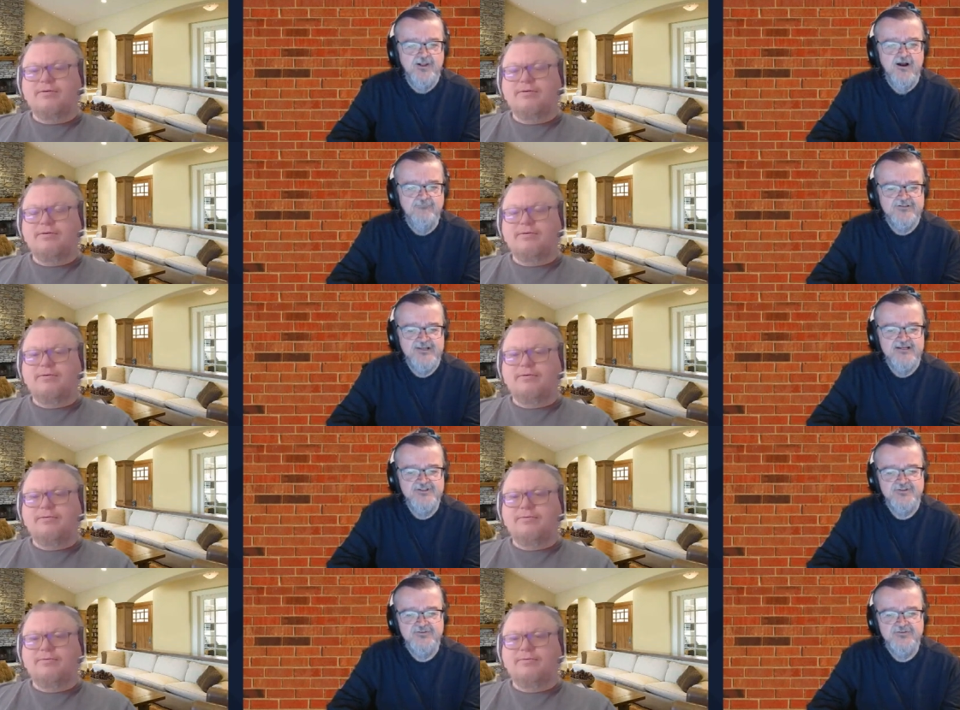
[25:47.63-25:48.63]
Speaker 1: a
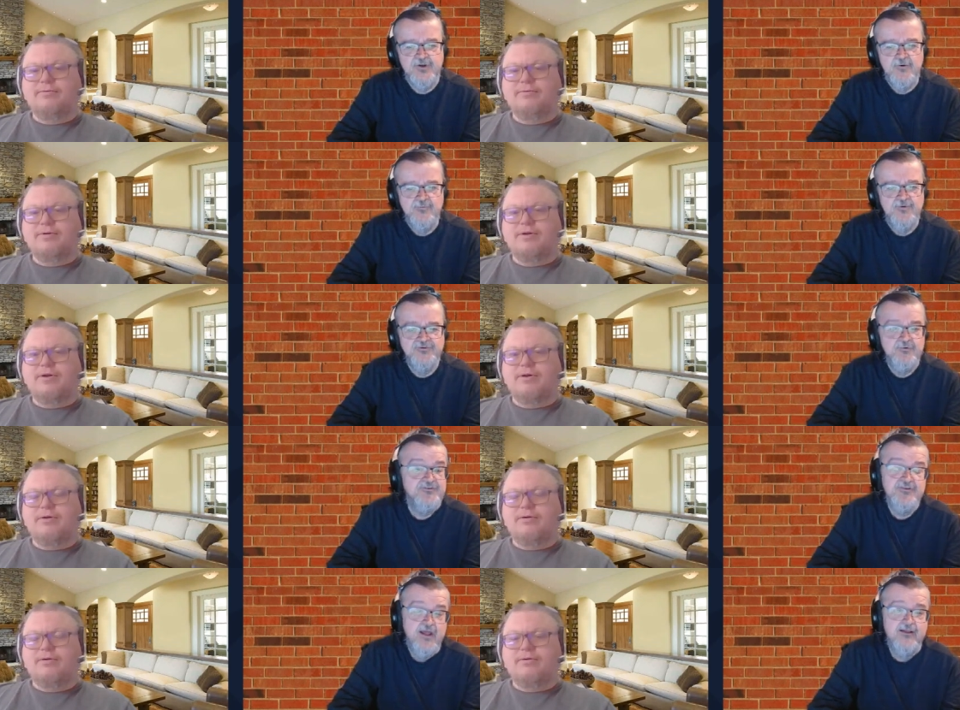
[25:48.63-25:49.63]
conversation. So so
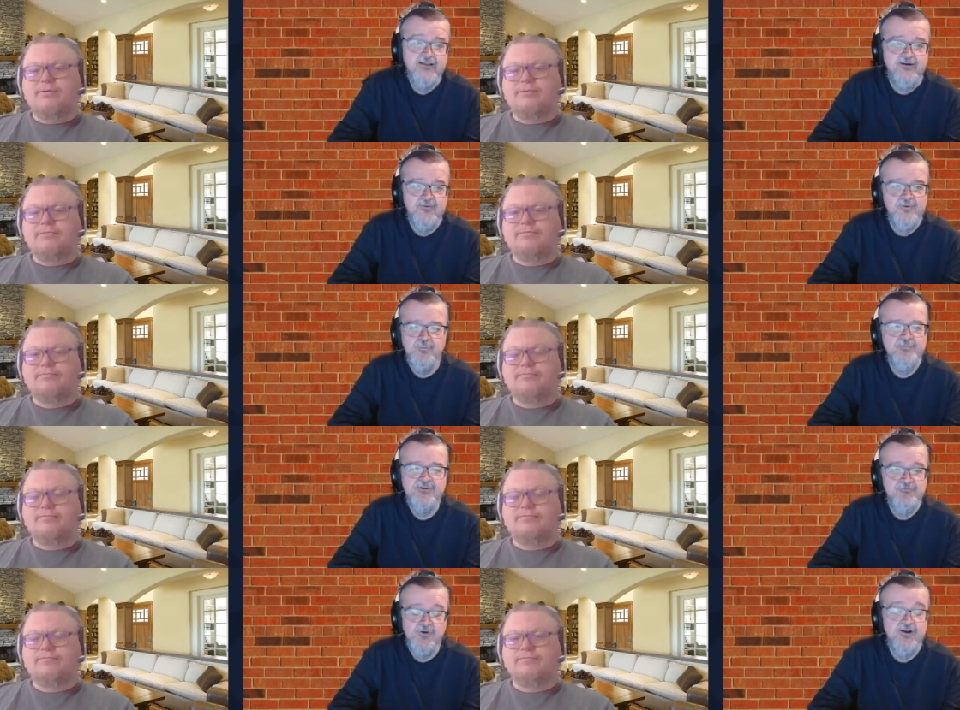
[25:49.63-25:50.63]
it's not you know it wouldn't be
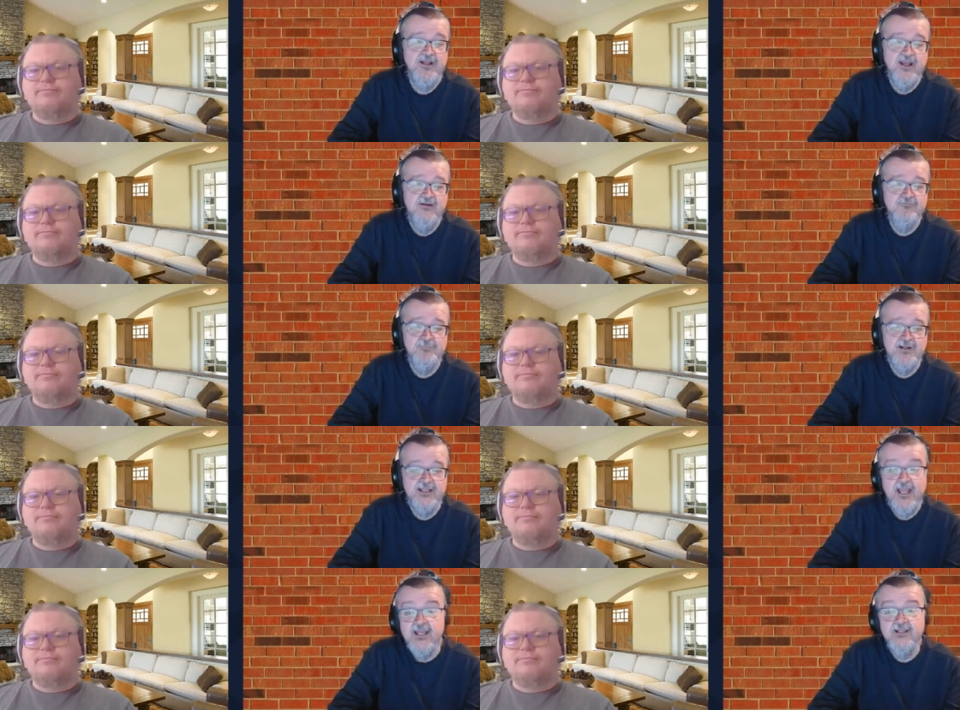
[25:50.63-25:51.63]
for
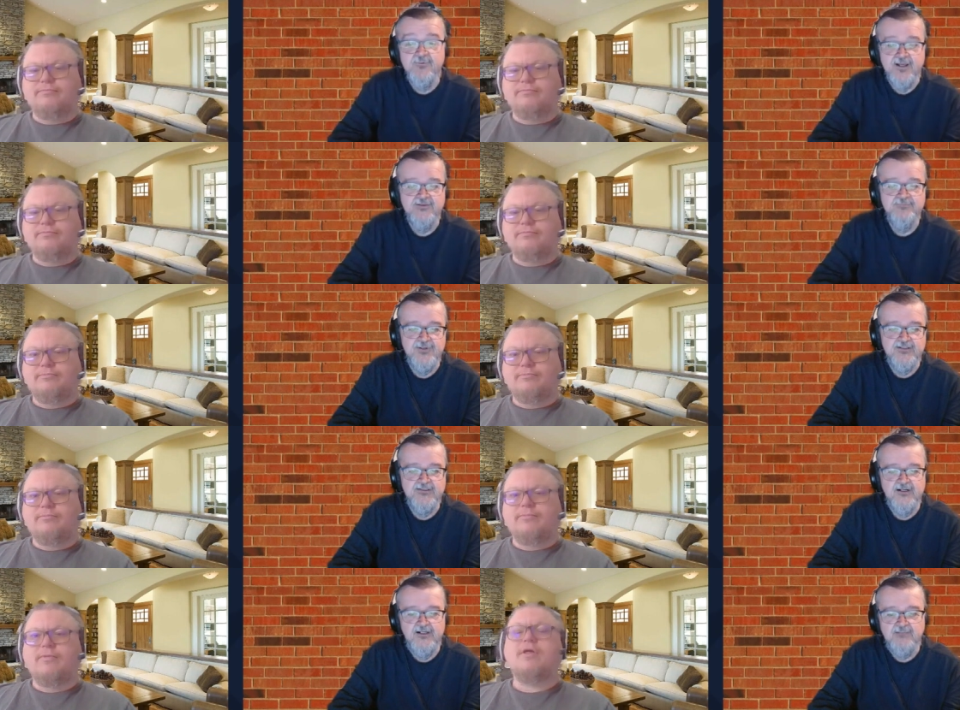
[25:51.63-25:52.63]
everybody anyway, but.
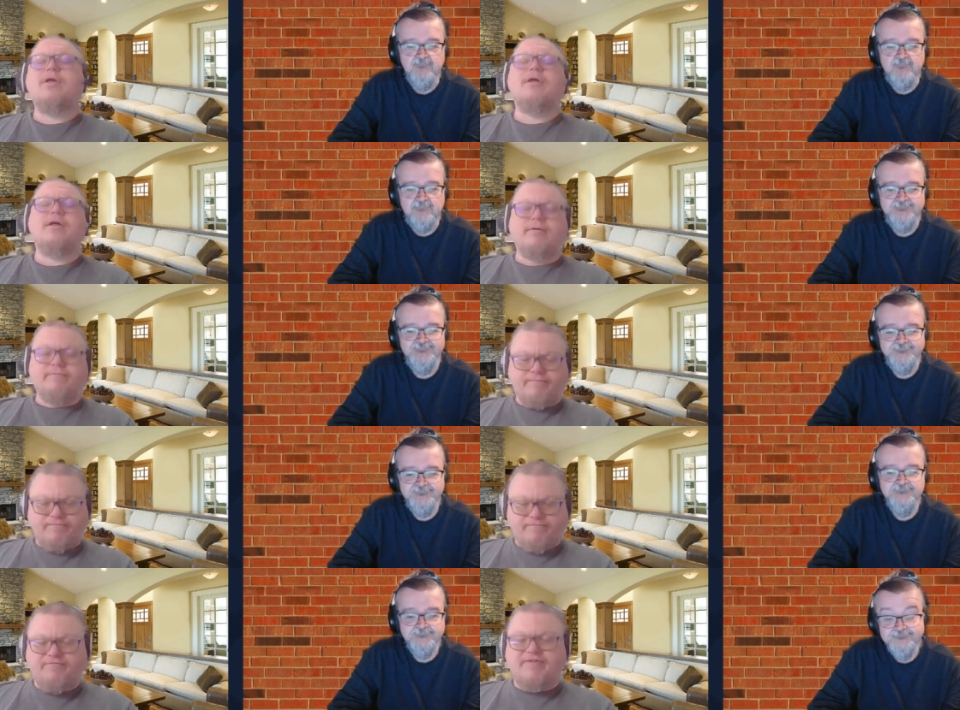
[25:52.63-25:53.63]
Um,
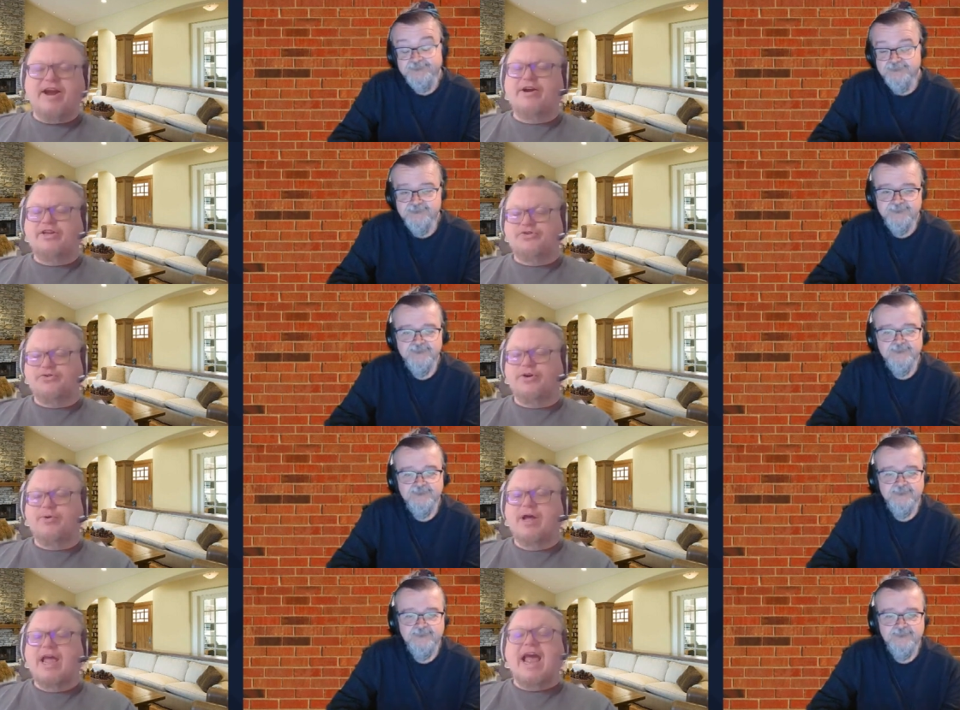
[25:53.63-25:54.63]
Speaker 2: very true.
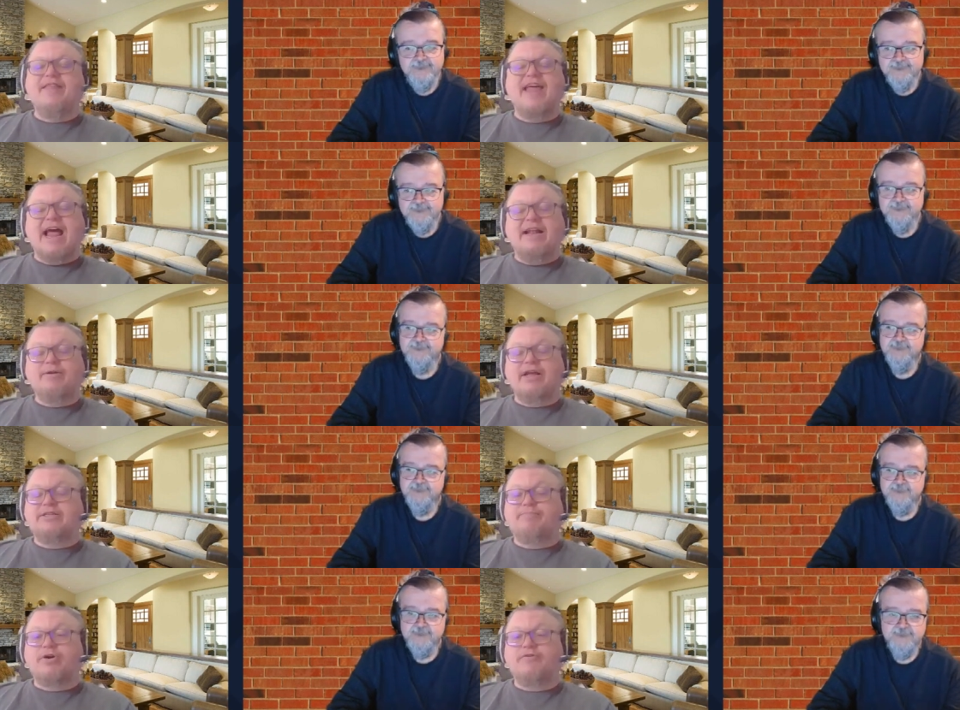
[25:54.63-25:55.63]
And that is a
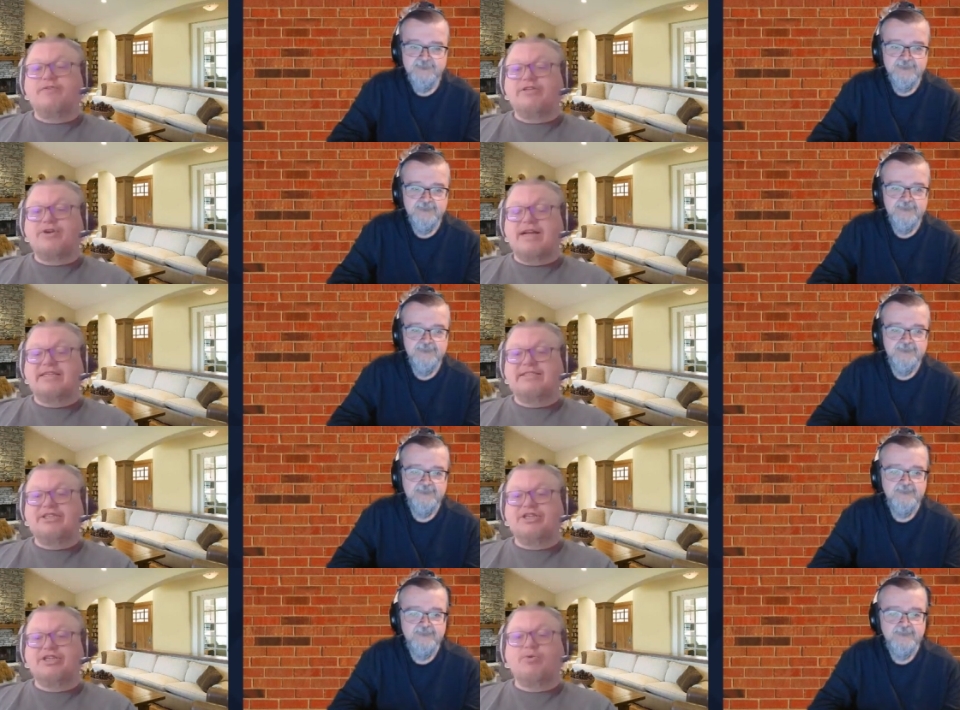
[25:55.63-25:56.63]
perfect transition
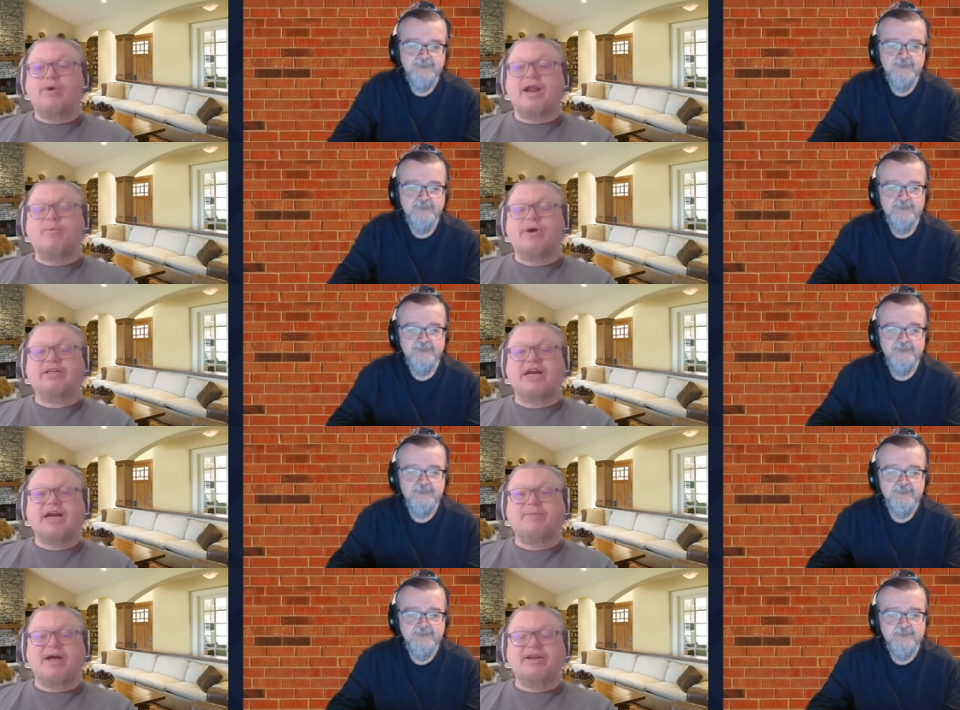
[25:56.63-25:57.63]
to what I want to talk
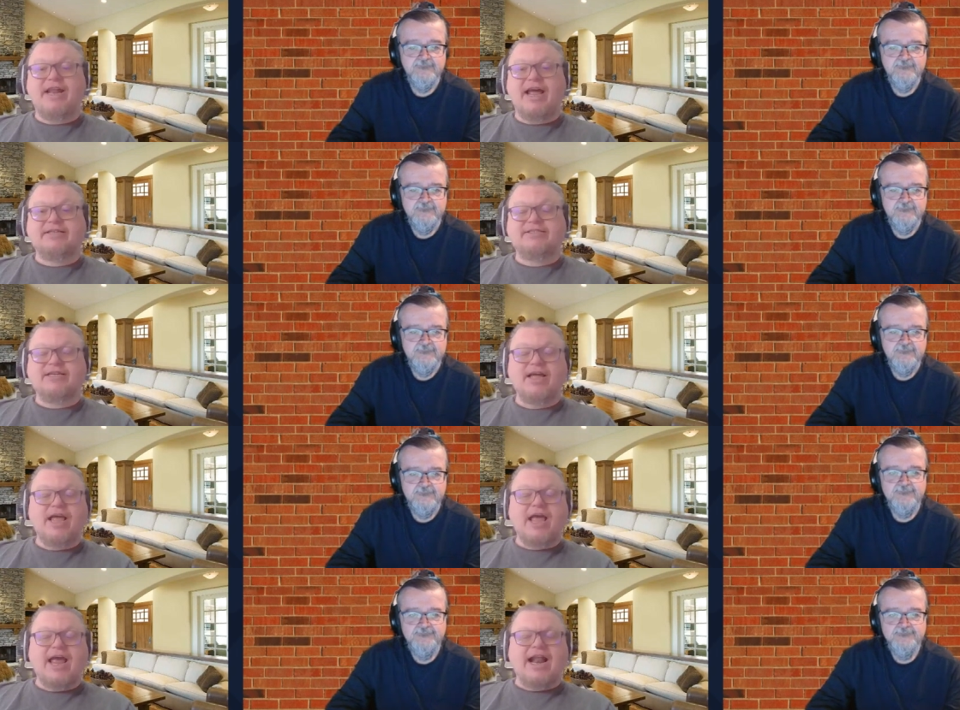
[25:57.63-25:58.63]
about next.
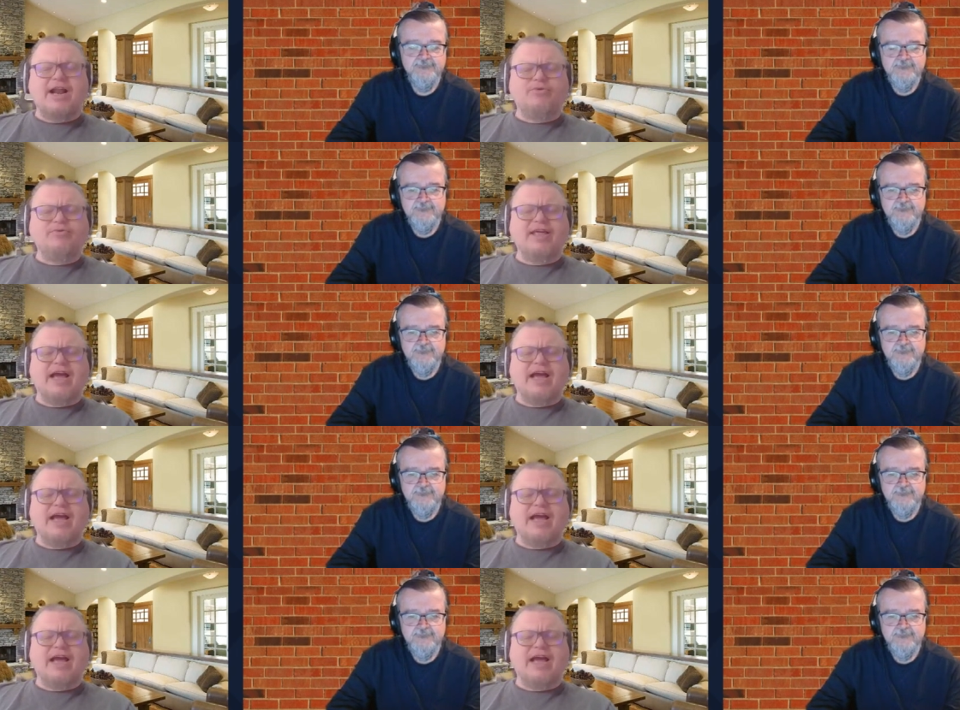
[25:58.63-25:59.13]
And I don't think I